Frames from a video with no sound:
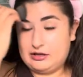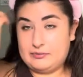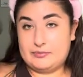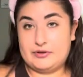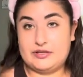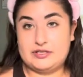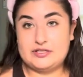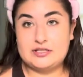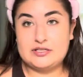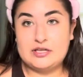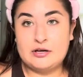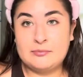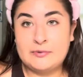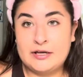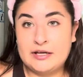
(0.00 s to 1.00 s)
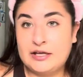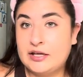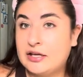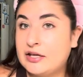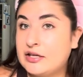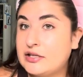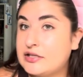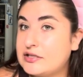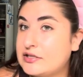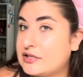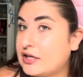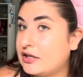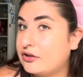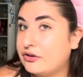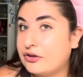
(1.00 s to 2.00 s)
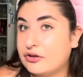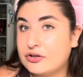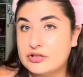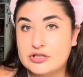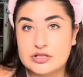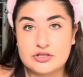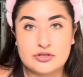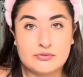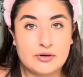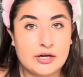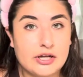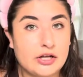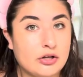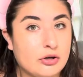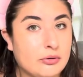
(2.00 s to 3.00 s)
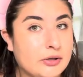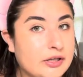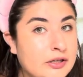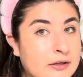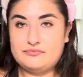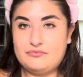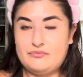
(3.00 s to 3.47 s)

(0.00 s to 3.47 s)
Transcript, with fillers: But this is how my skin looks. It's already glowy.